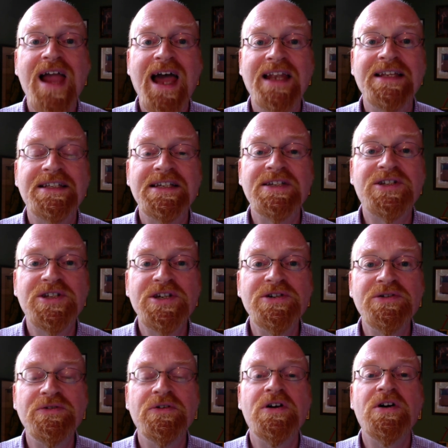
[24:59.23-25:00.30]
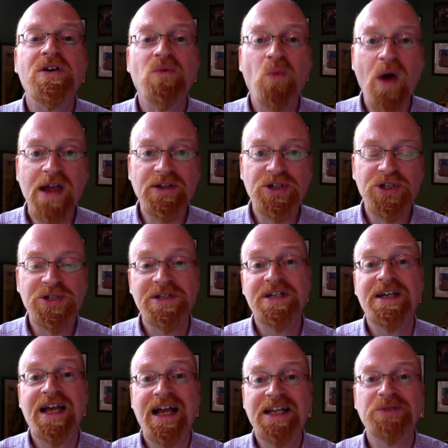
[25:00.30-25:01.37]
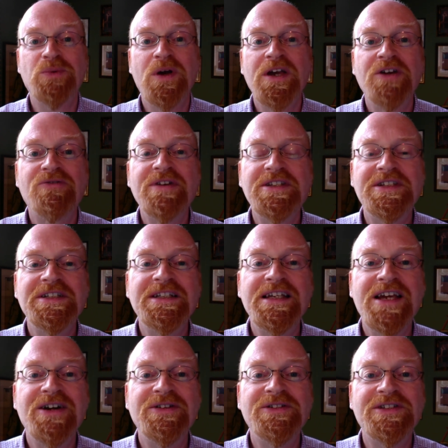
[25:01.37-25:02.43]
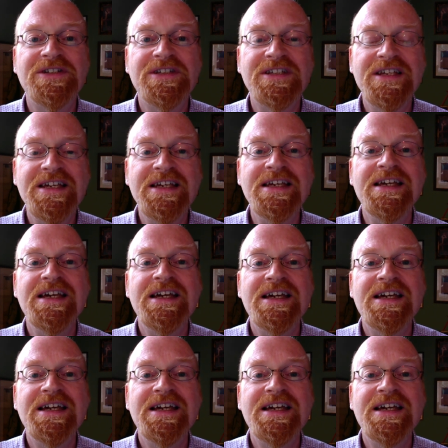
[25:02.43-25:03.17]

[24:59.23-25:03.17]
reality too, which, as we're increasingly going to see,